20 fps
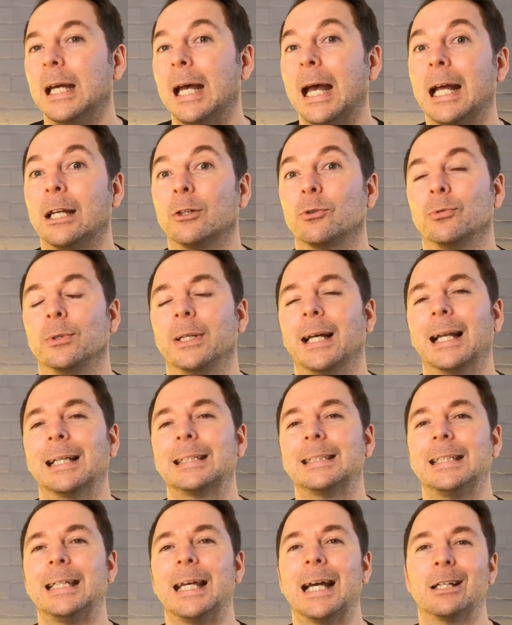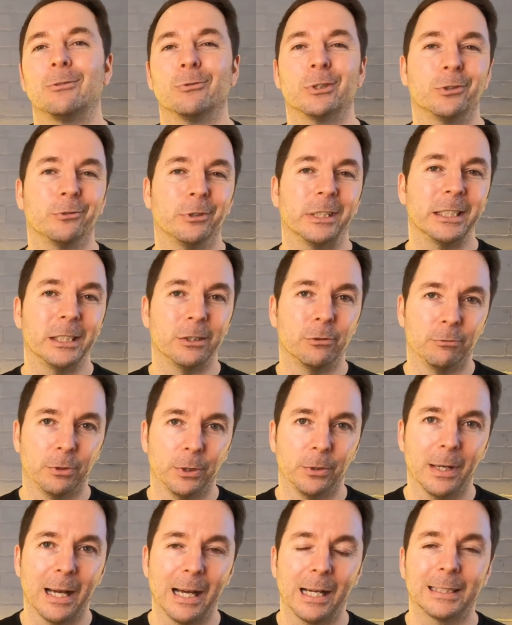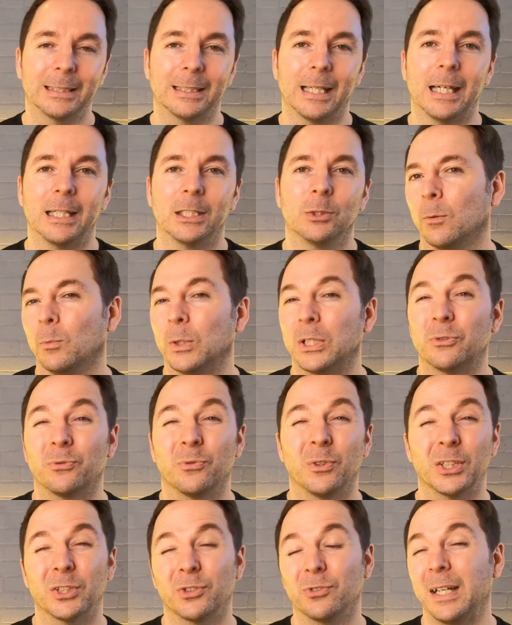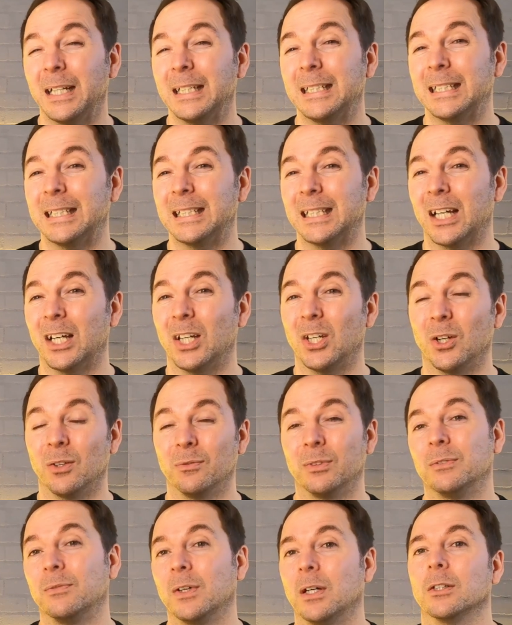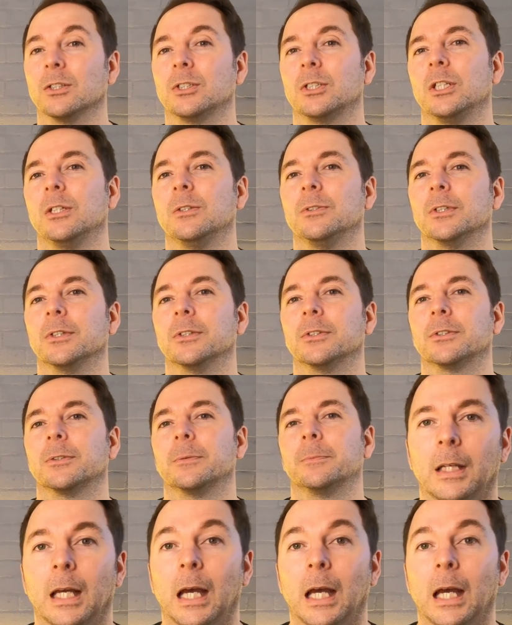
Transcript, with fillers: and Creality had restricted root access, which frustrated a lot of advanced users.